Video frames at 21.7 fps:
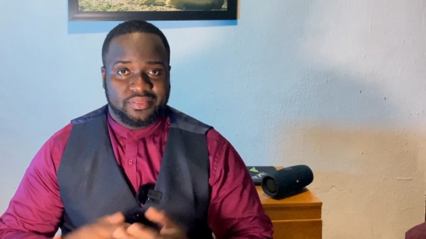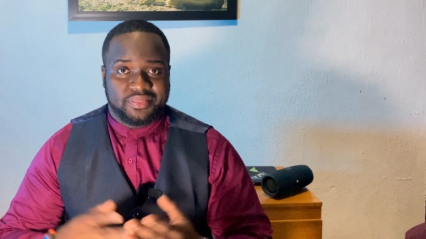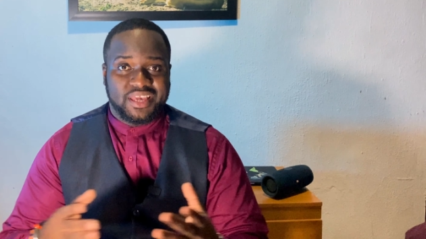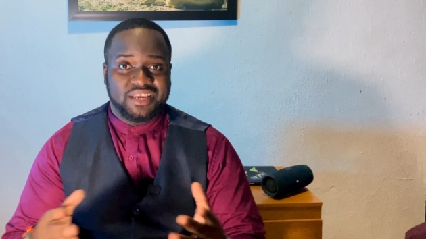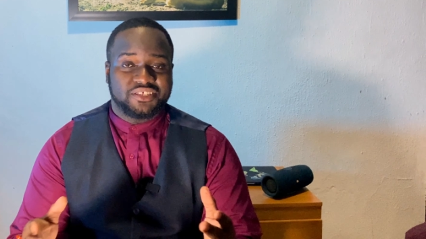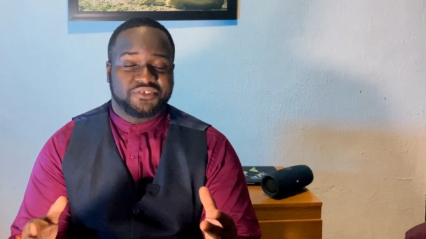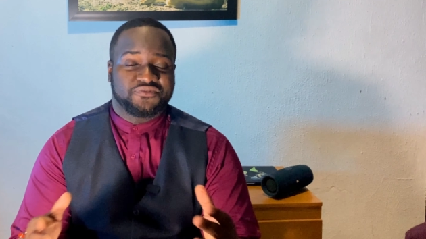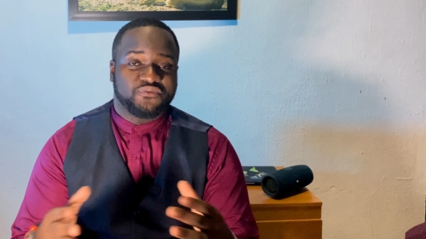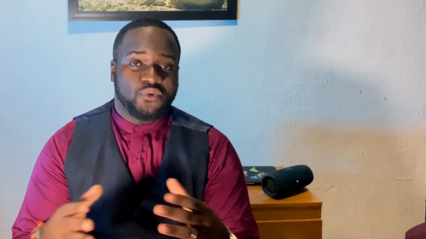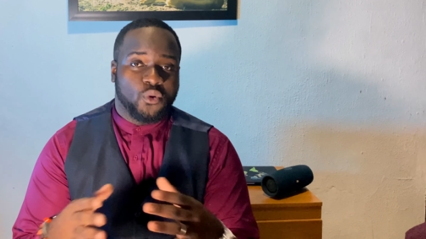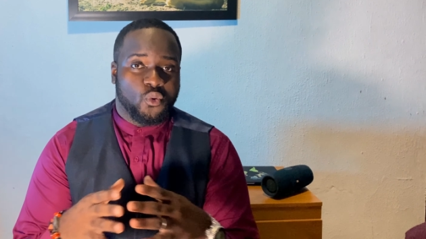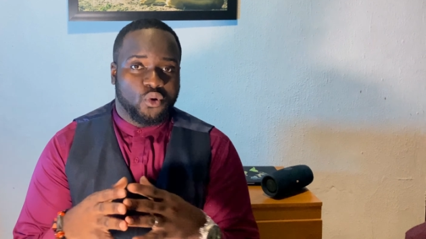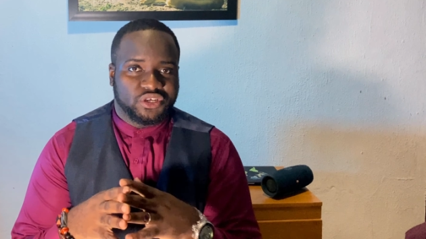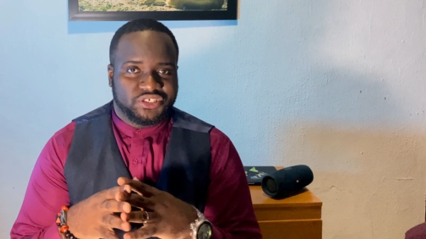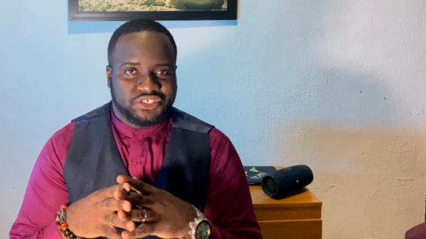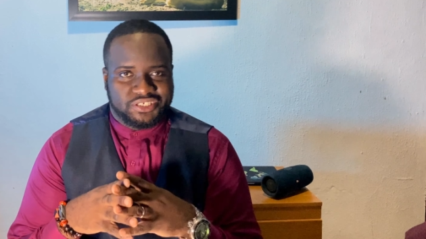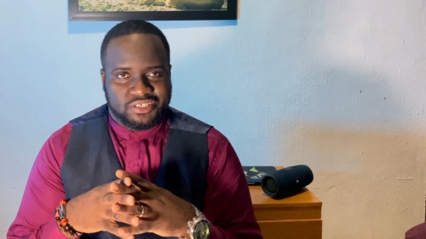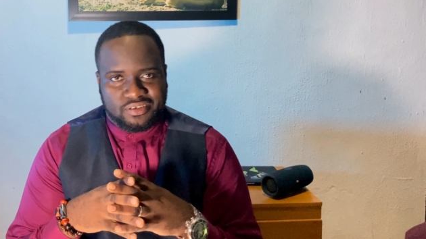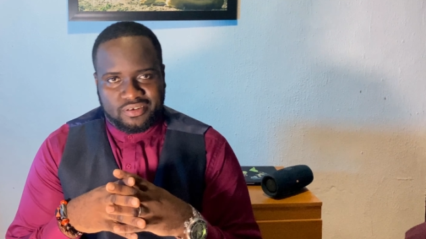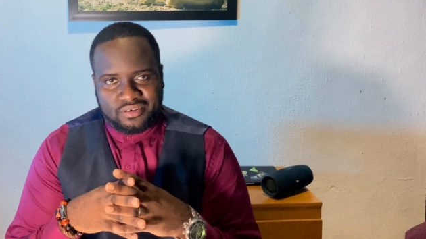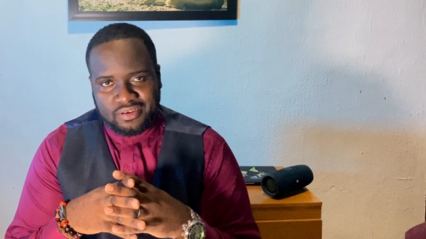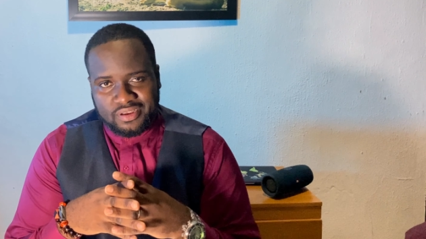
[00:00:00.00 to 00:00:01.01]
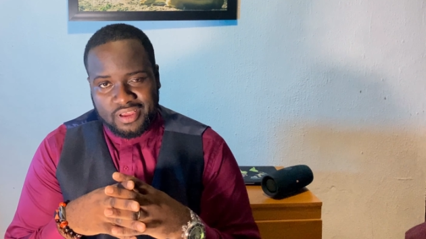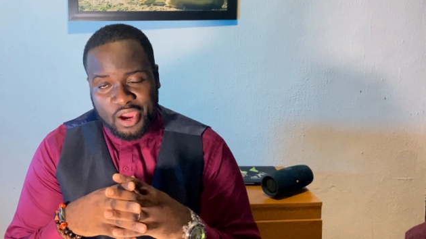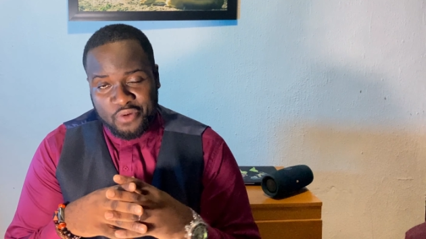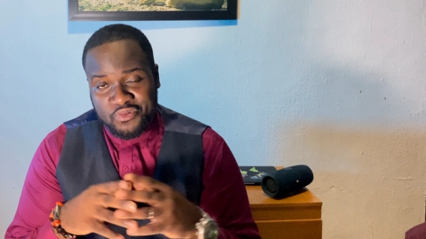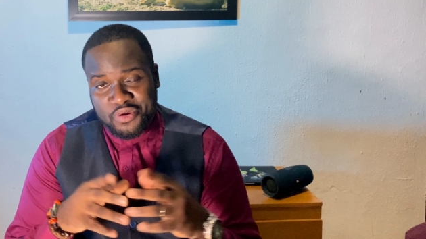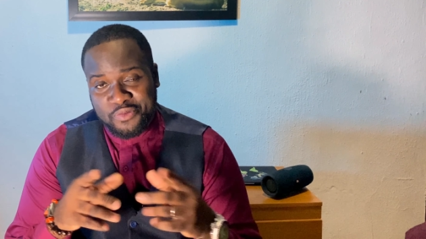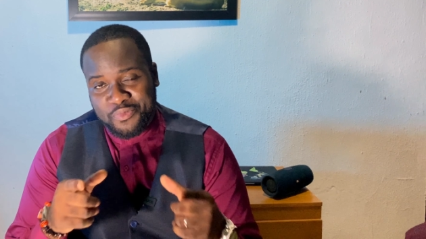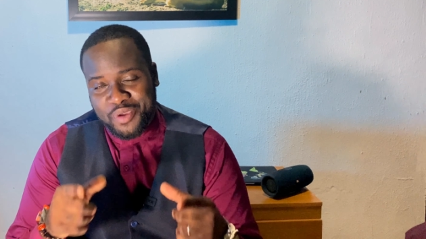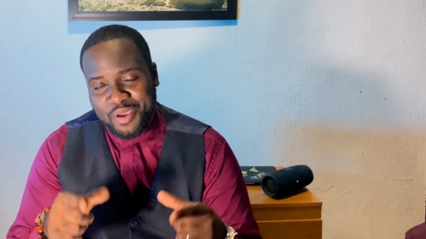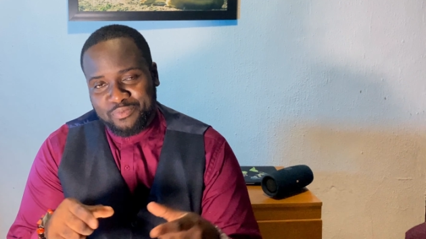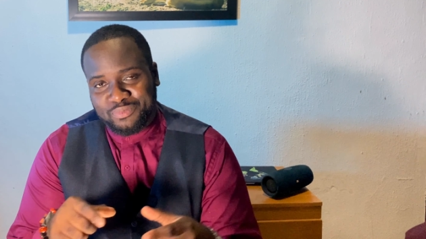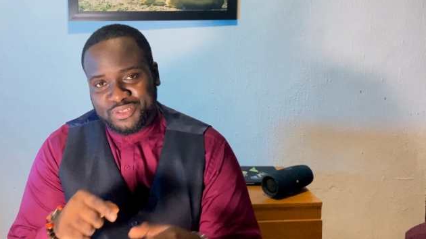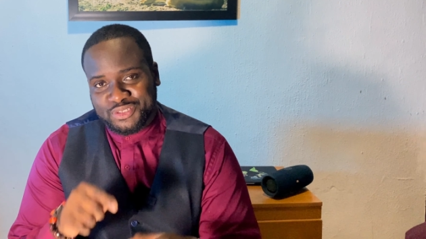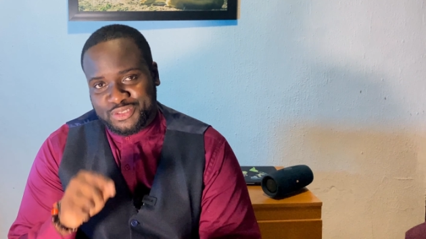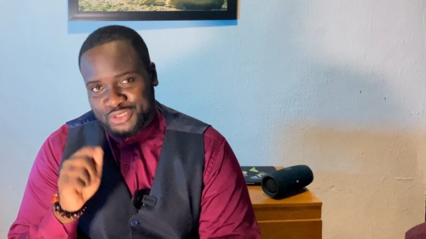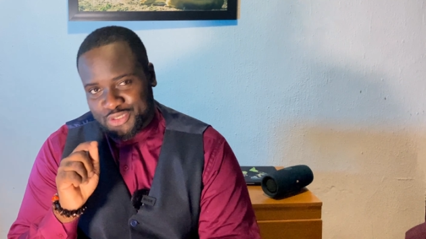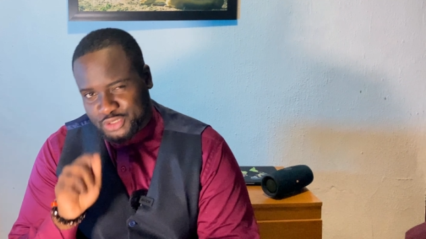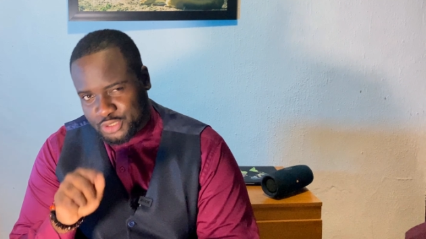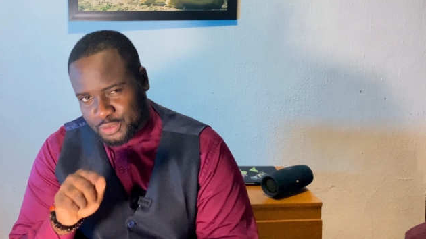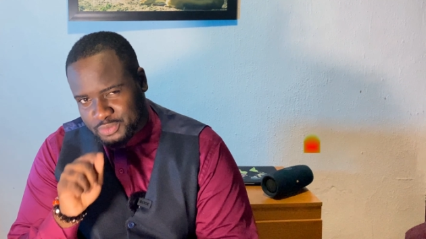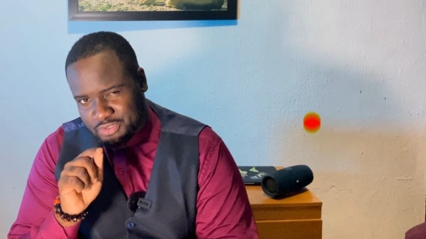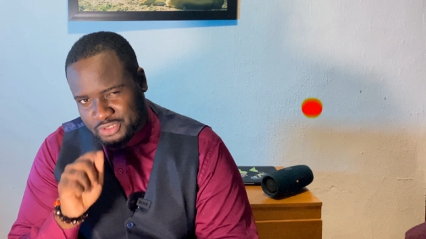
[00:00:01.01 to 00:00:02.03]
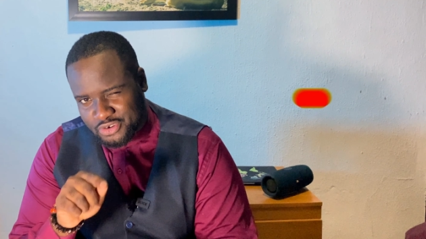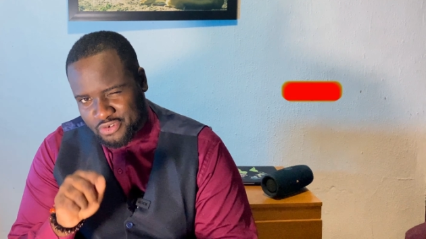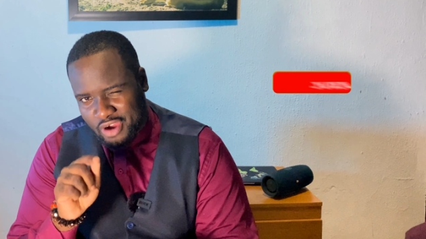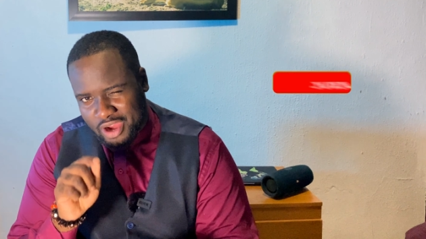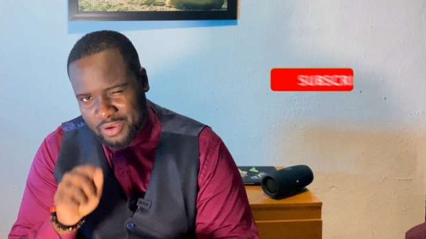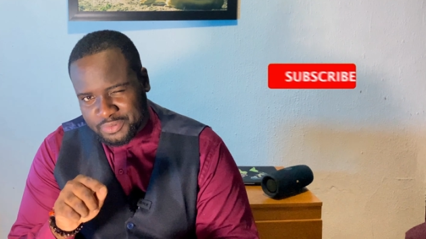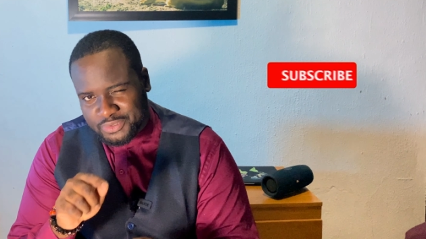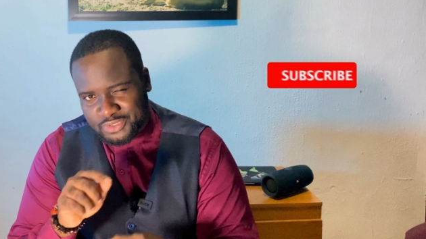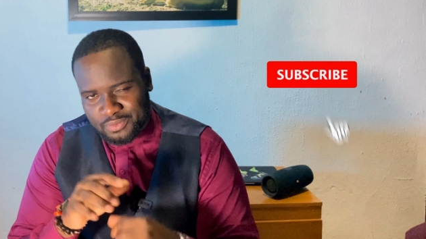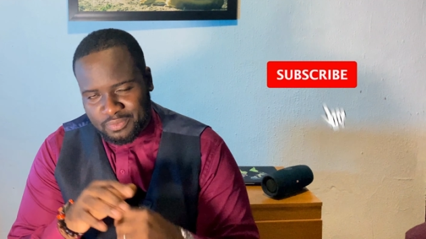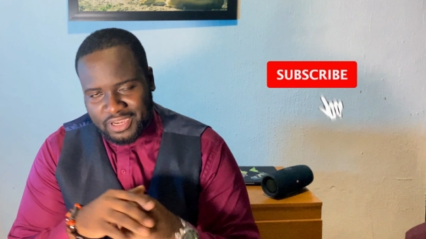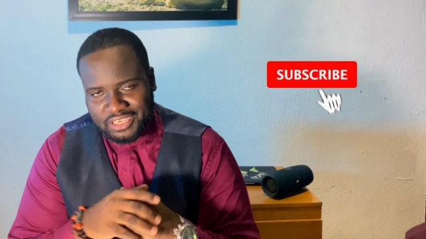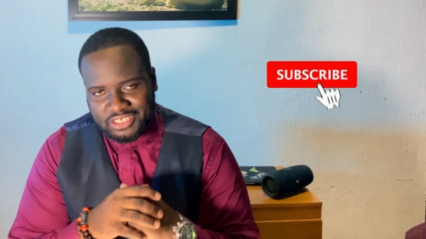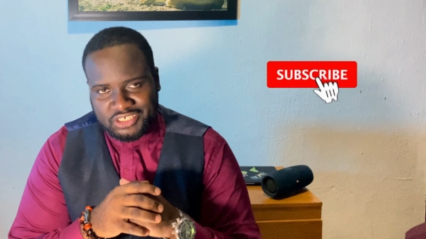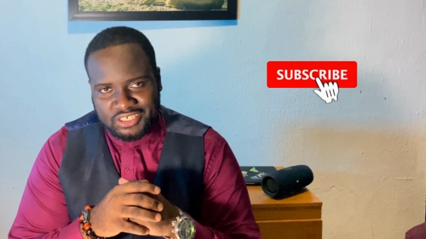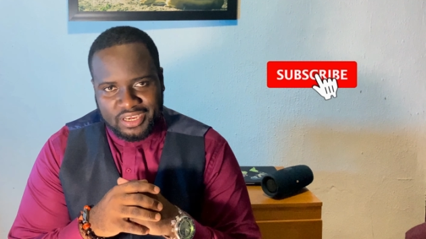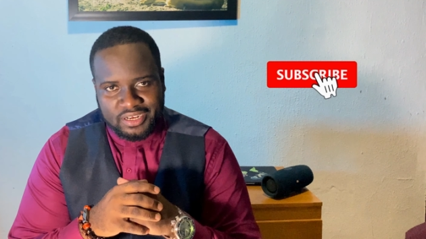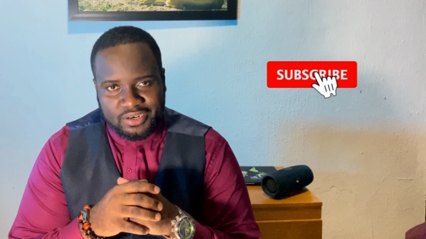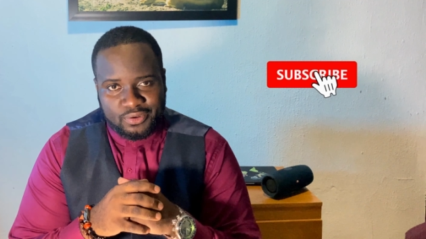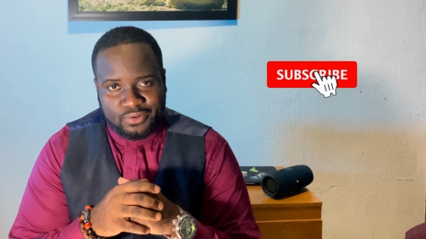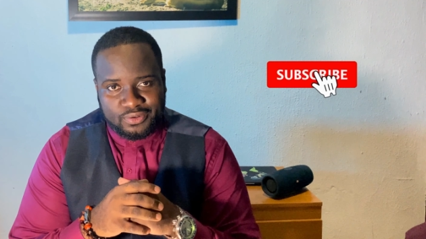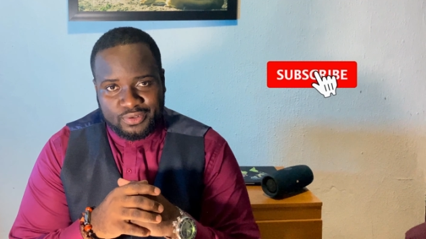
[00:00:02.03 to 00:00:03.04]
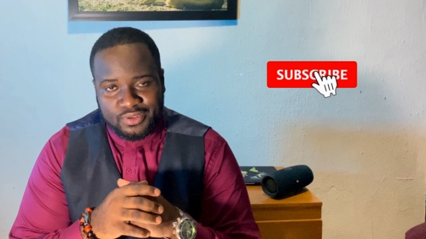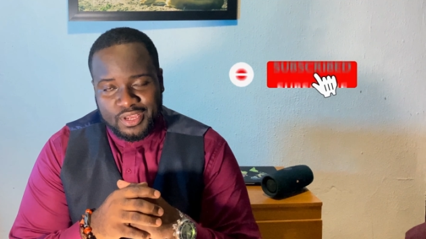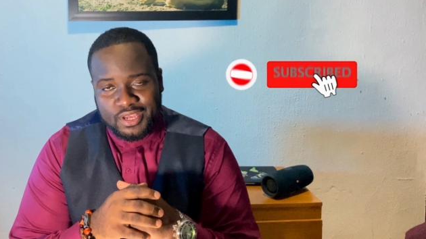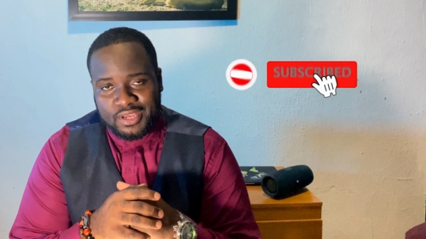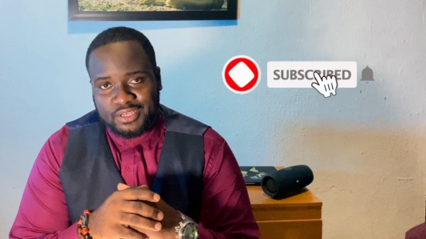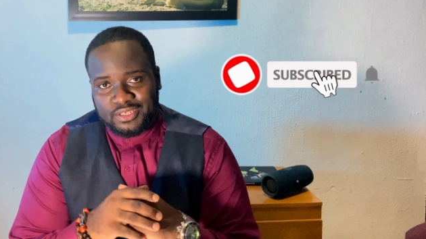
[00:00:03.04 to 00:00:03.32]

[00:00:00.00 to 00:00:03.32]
Thanks for watching, and remember to subscribe to my channel